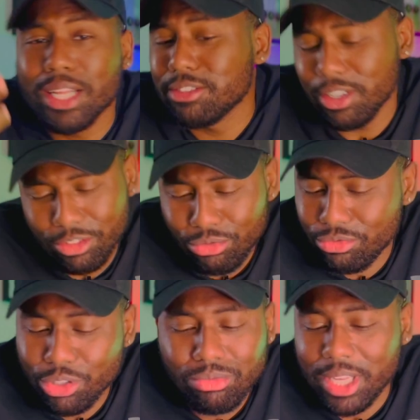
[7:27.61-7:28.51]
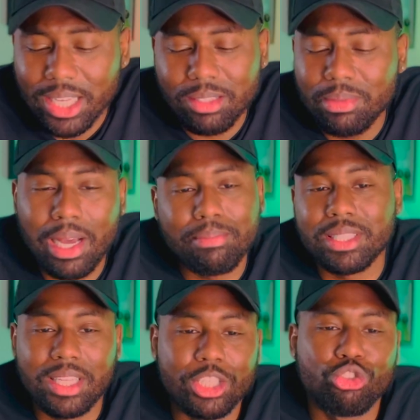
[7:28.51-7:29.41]
You text me, I'm gonna
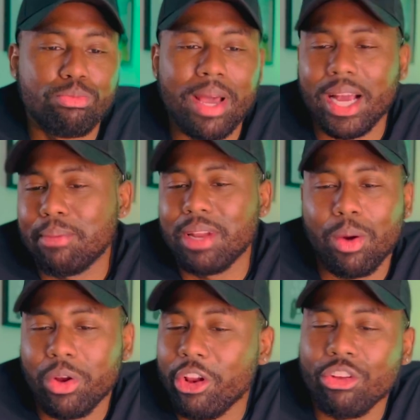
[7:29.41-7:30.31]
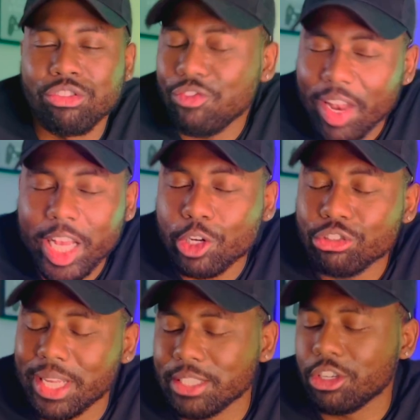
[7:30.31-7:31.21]
text you back. I'm not one of those flakers
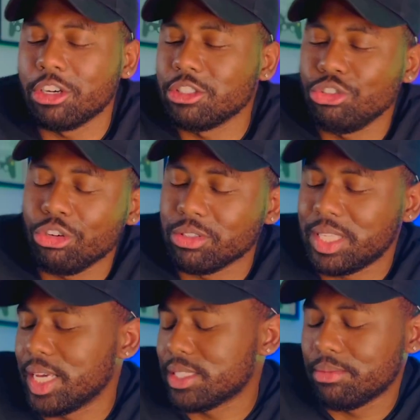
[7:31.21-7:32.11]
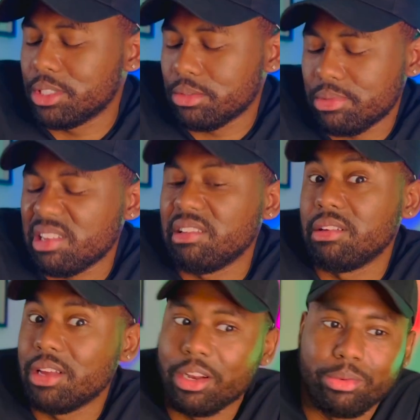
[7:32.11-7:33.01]
that's you gonna text. I'm just gonna be like,
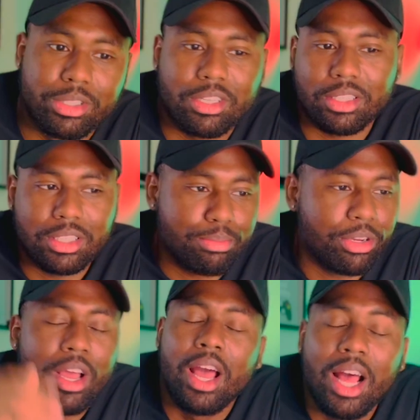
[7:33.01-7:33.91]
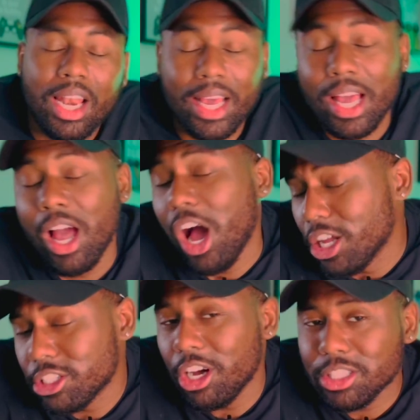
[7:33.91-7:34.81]
I don't want to talk to you. Like, I'll
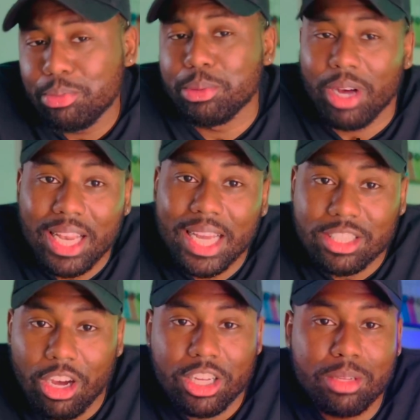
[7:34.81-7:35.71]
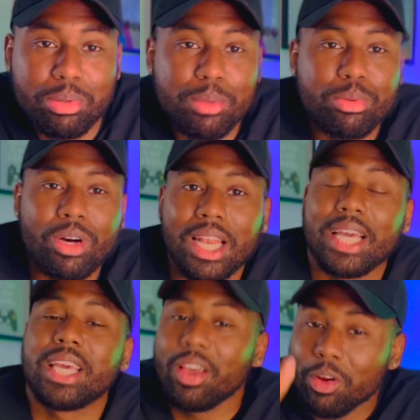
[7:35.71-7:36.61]
talk to people. I like talking to people. I
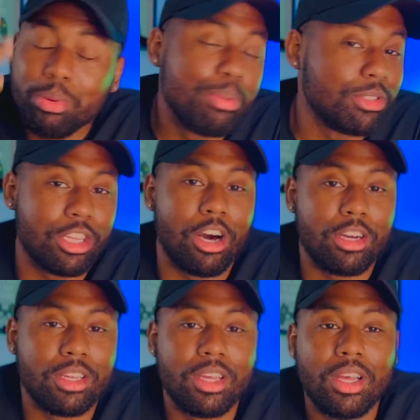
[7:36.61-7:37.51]
like hearing people talk.